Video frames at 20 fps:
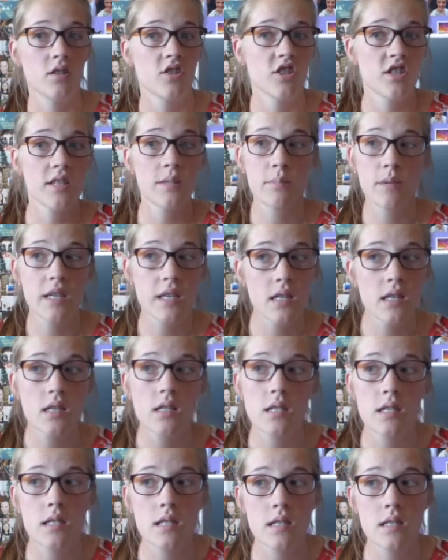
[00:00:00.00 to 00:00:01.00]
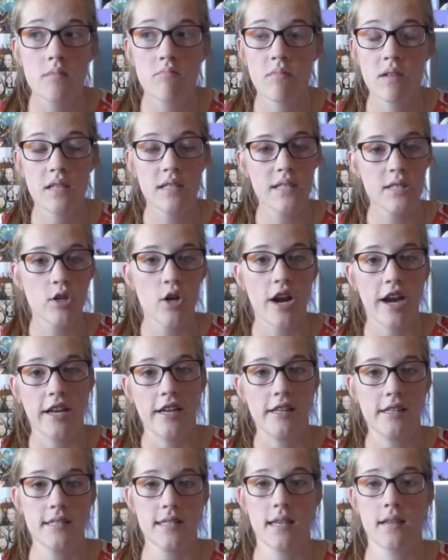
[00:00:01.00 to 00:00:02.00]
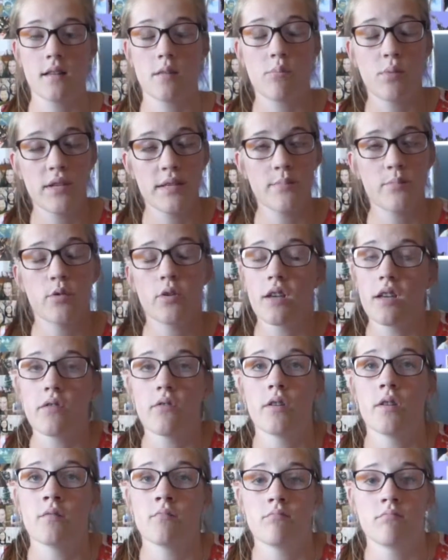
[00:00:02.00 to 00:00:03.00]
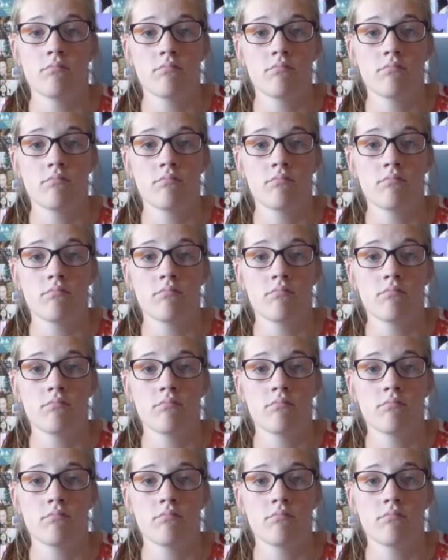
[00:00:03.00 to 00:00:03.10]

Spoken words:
just because it's great. It's like the best book ever.